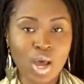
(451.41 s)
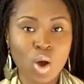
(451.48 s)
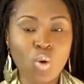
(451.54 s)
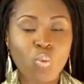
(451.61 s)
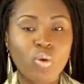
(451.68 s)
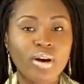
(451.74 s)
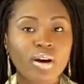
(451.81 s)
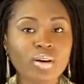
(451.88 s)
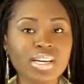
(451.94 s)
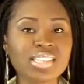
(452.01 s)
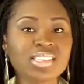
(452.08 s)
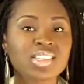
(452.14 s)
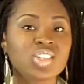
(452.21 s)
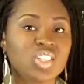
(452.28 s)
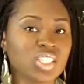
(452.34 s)
Well, it's
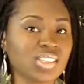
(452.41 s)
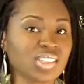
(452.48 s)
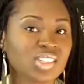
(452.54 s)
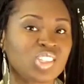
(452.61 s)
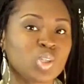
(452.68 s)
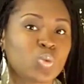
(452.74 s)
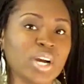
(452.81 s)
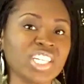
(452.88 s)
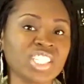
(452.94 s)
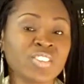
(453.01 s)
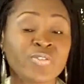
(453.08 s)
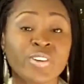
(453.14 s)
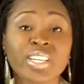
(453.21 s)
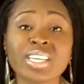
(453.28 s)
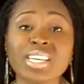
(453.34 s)
a good situation
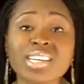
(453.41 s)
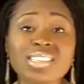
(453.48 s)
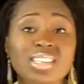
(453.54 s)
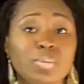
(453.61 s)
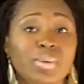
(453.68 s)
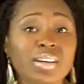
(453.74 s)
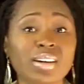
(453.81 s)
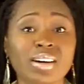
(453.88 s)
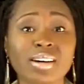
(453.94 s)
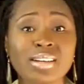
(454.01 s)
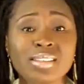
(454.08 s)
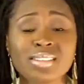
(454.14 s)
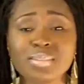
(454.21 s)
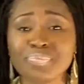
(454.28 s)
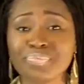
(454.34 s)
for Kizzy, because